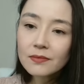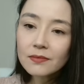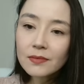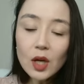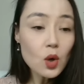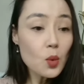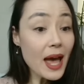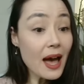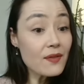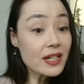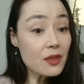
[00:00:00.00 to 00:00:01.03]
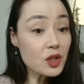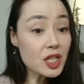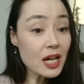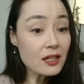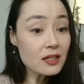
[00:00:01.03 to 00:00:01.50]
Oh, we have another
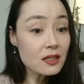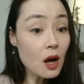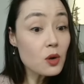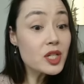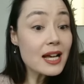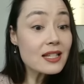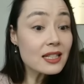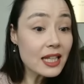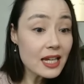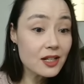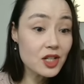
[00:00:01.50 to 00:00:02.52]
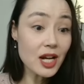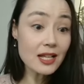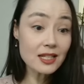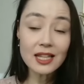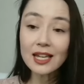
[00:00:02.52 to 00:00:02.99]
Jess. Oh, Jesslyn.
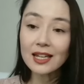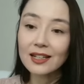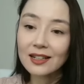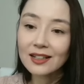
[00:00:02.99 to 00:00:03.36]
Jesslyn.